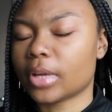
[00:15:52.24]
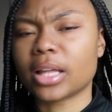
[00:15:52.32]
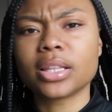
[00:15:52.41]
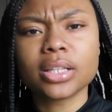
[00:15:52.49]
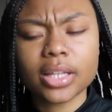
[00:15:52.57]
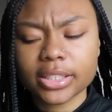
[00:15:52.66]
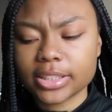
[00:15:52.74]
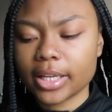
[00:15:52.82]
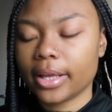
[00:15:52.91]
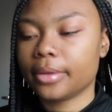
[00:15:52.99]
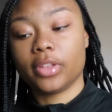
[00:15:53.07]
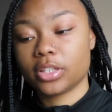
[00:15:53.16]
I think they
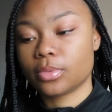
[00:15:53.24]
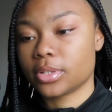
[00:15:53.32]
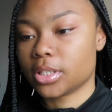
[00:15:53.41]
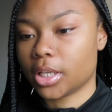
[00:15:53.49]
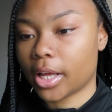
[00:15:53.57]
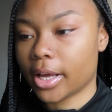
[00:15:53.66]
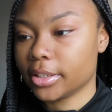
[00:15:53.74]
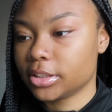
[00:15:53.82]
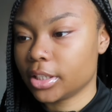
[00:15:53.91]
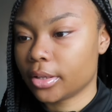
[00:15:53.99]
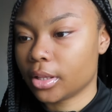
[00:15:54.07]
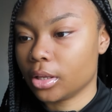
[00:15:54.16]
said this was the last
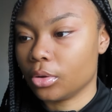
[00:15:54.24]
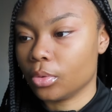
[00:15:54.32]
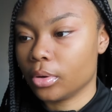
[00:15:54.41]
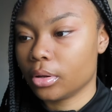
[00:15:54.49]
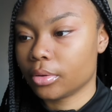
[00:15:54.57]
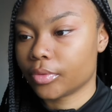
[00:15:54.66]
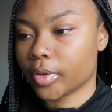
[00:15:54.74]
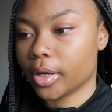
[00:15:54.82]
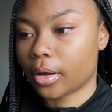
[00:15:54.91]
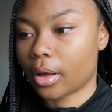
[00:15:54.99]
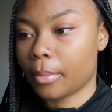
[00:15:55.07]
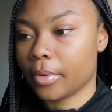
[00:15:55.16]
year they're doing it for
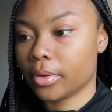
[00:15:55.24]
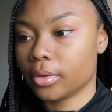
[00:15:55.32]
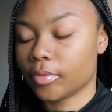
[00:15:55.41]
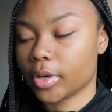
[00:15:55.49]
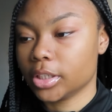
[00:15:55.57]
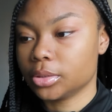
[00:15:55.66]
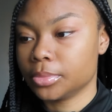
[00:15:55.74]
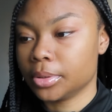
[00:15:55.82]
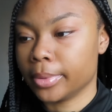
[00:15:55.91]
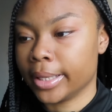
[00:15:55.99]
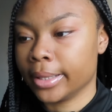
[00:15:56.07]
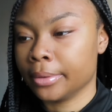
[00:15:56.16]
incoming freshmen,
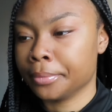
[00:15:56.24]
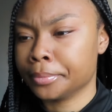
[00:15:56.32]
but